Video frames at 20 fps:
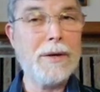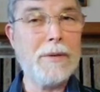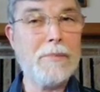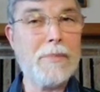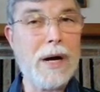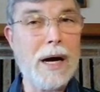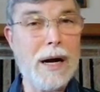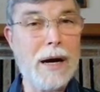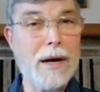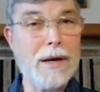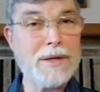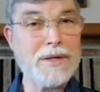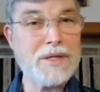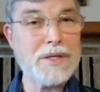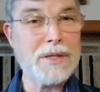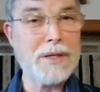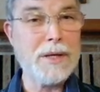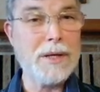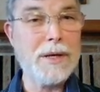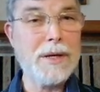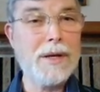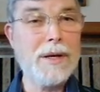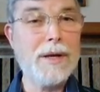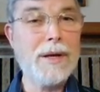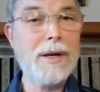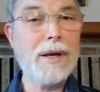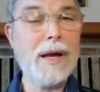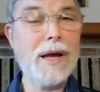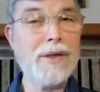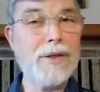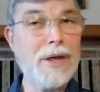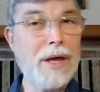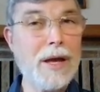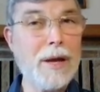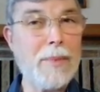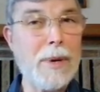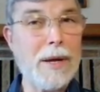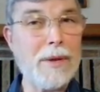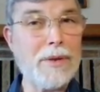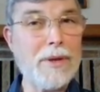Pause and
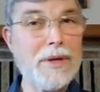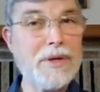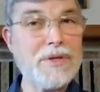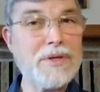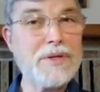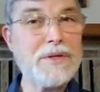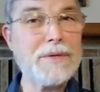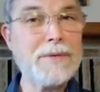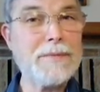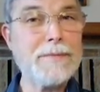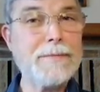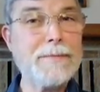think about this.